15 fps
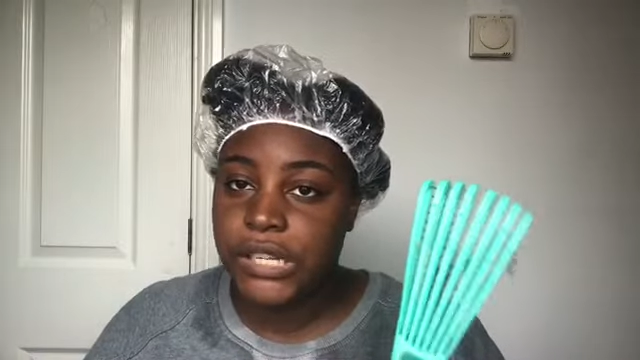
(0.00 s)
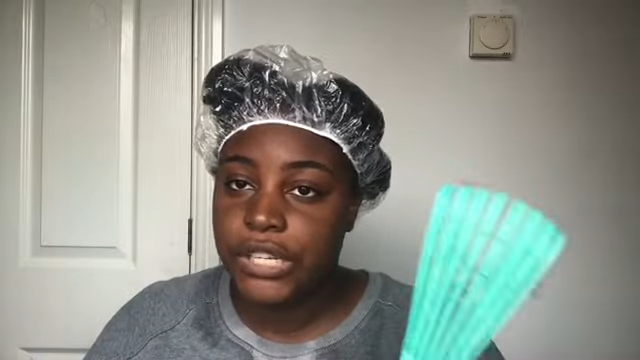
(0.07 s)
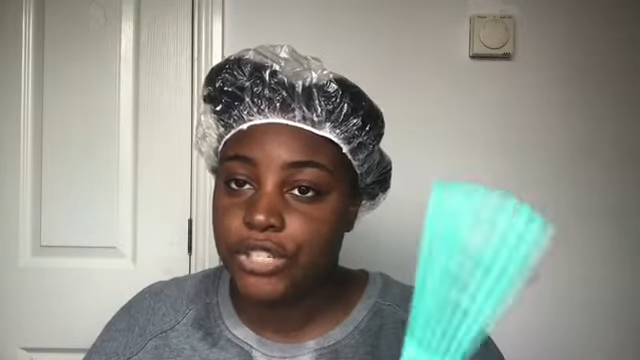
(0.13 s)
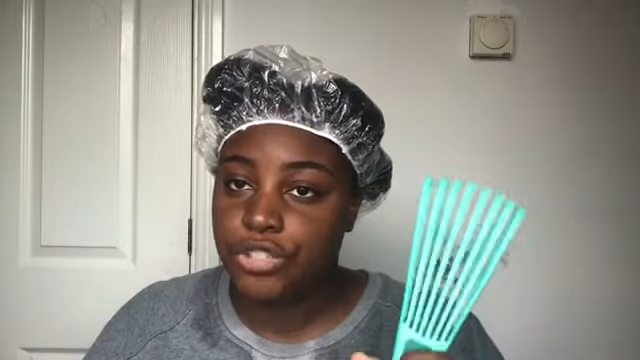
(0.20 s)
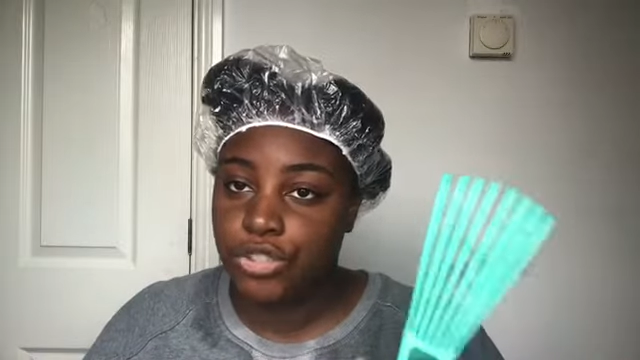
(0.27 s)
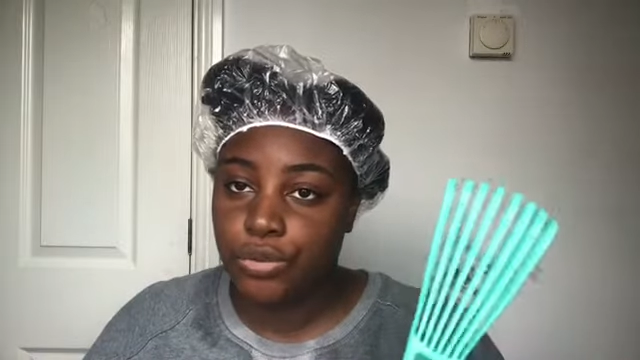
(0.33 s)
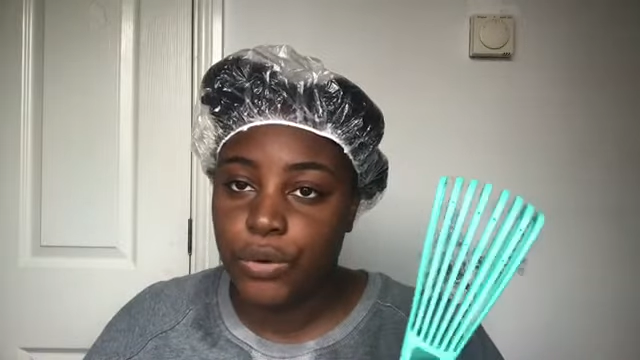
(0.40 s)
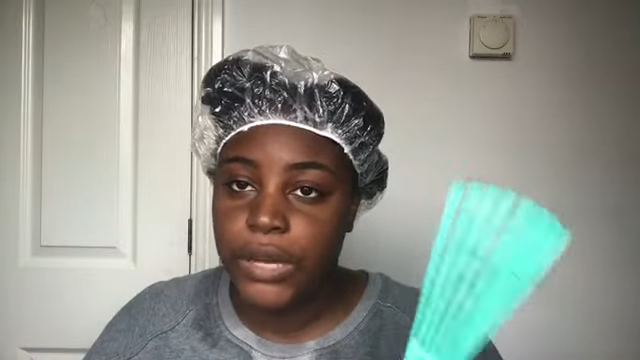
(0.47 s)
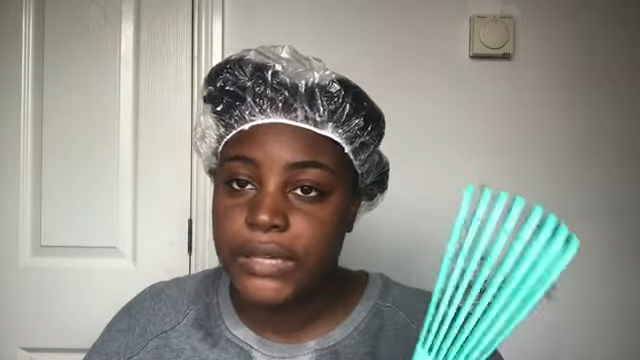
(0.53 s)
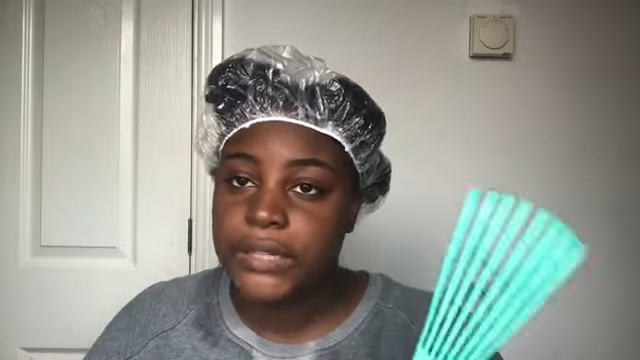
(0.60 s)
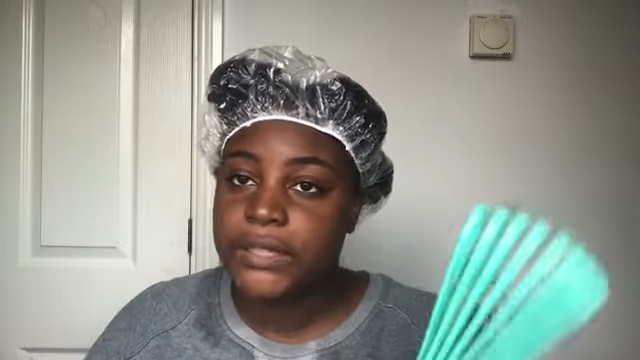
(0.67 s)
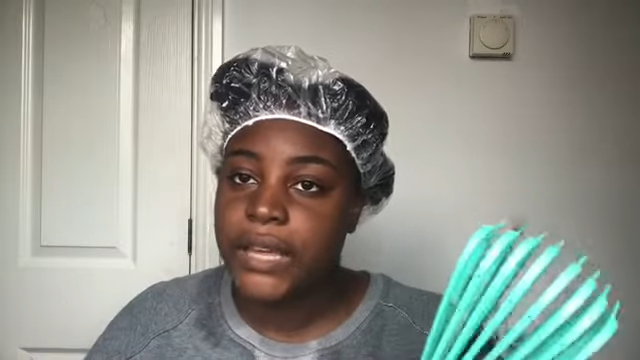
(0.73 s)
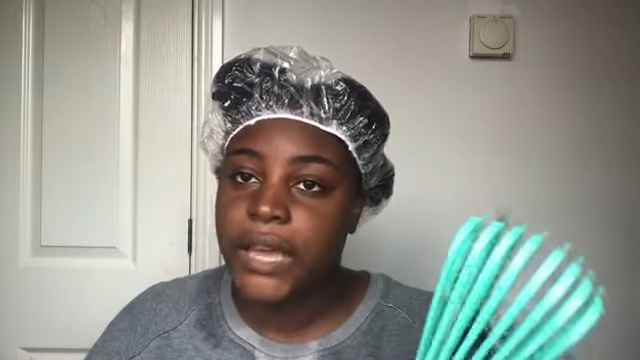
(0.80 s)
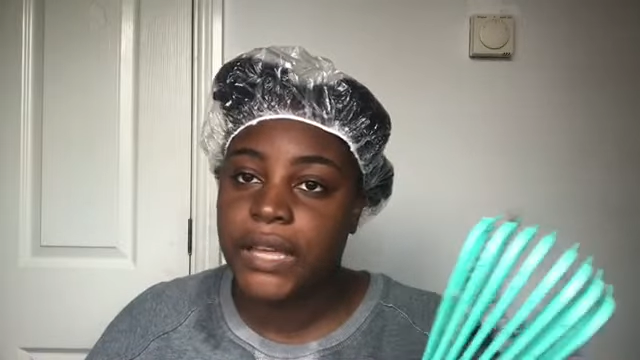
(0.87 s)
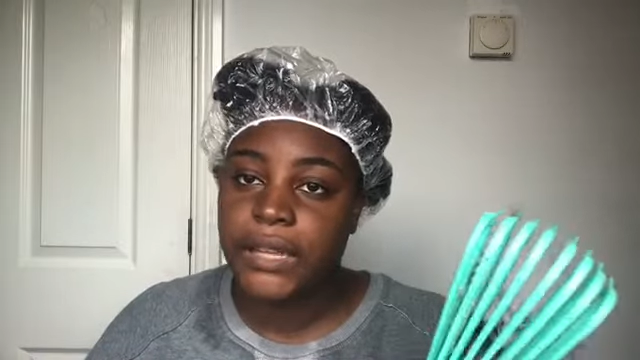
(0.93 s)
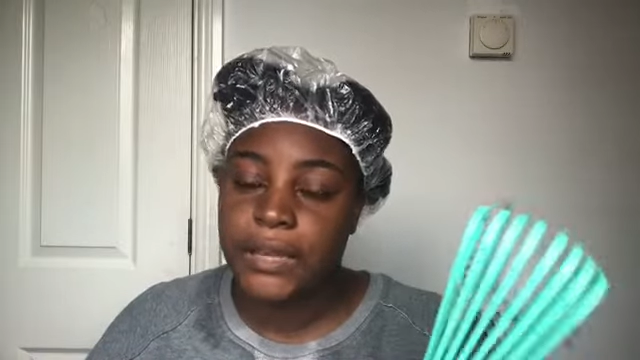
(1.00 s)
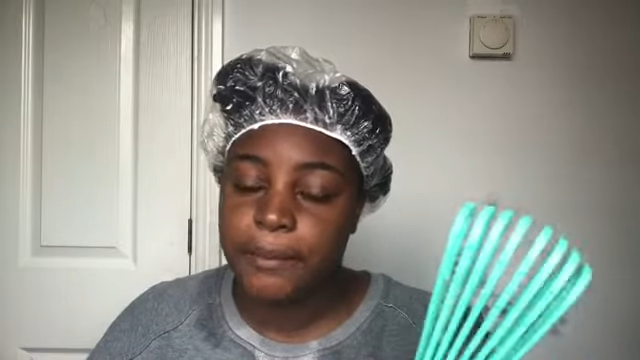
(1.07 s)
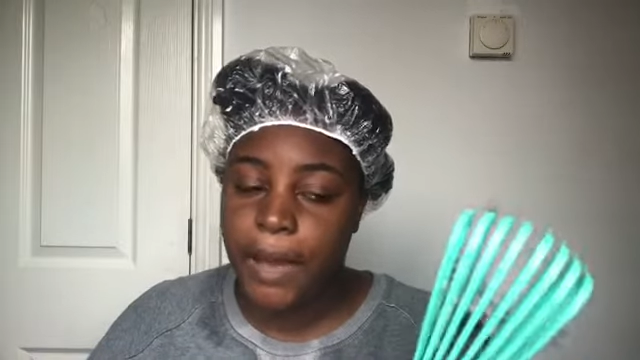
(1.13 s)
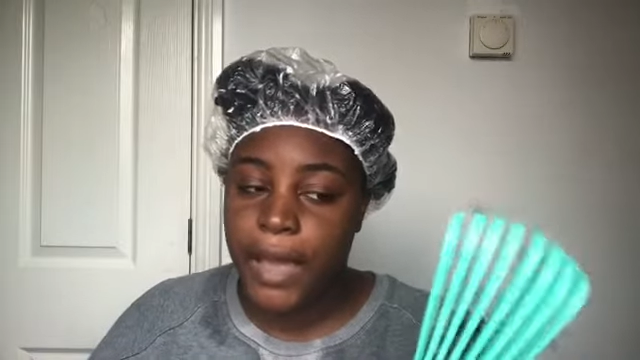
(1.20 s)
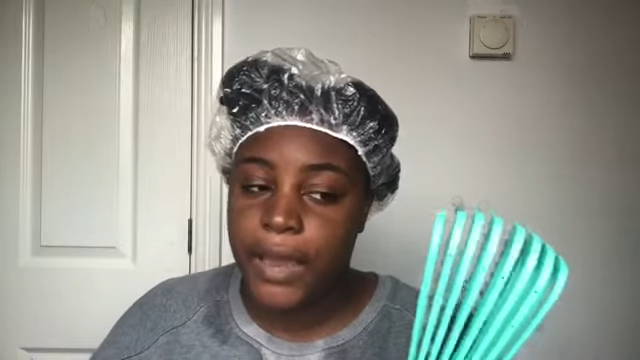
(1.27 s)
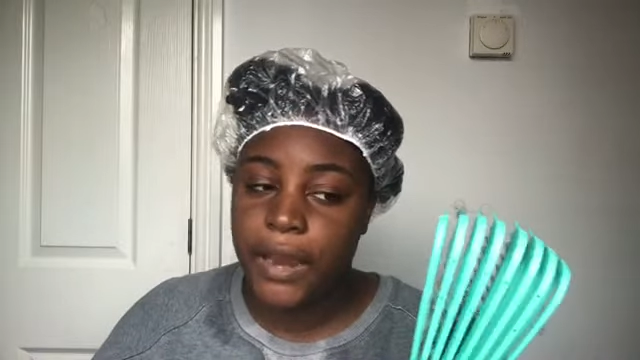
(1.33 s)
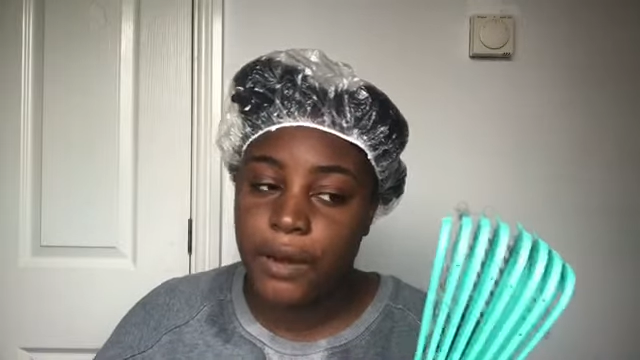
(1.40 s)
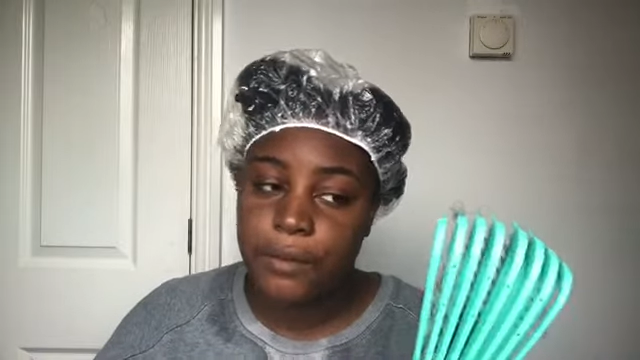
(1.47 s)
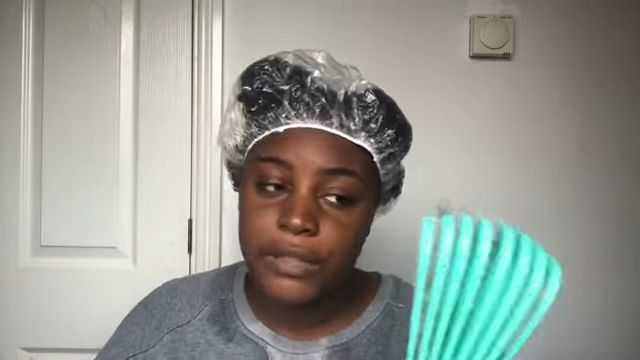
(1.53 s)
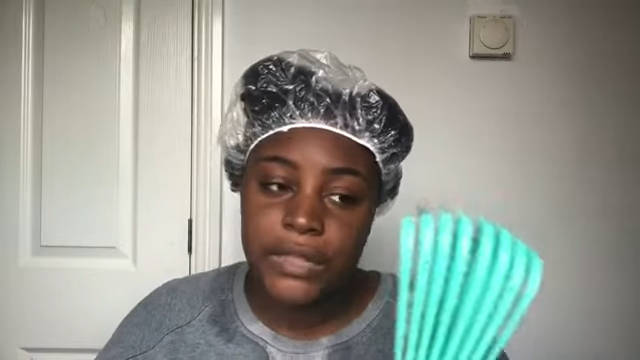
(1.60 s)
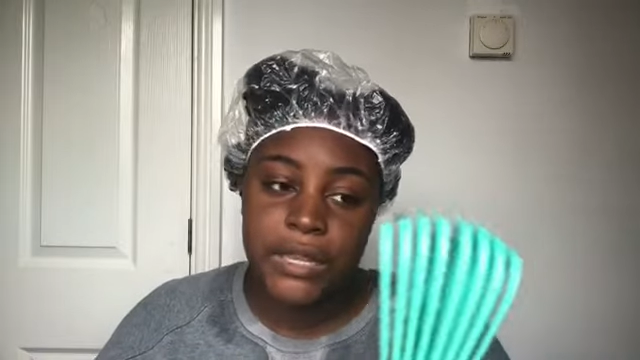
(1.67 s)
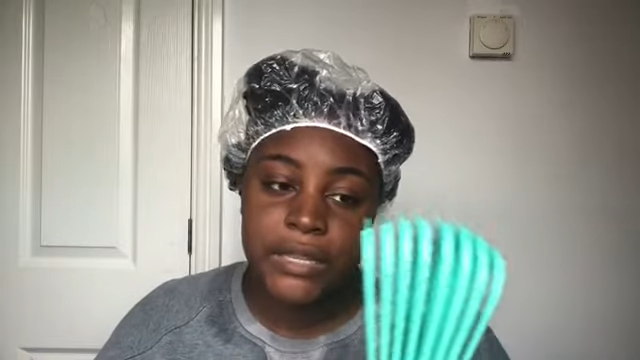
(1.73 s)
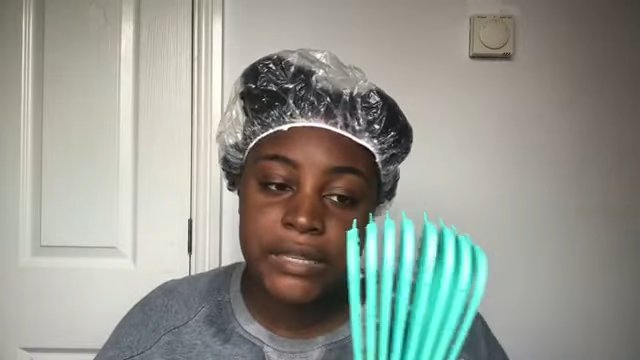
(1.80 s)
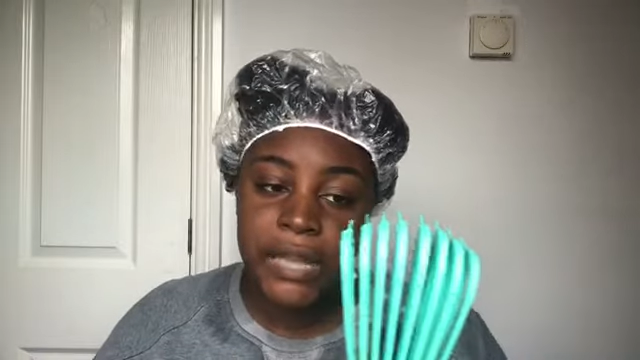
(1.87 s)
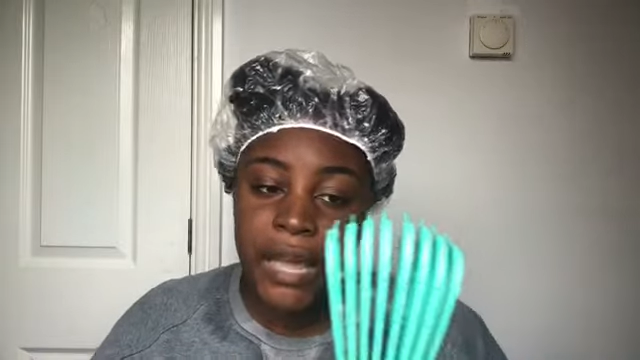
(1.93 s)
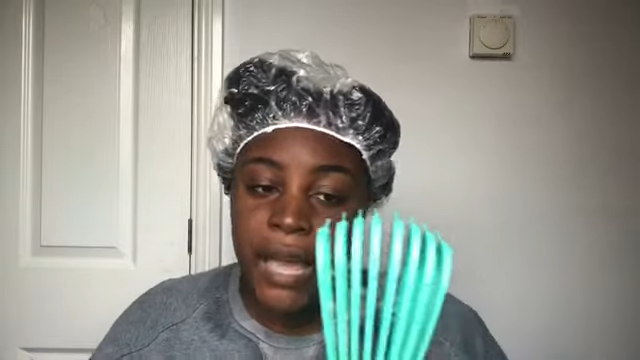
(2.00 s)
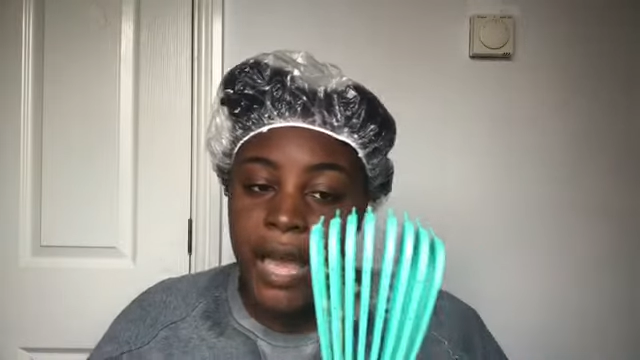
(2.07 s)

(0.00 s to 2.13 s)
enjoy detangling my hair with this,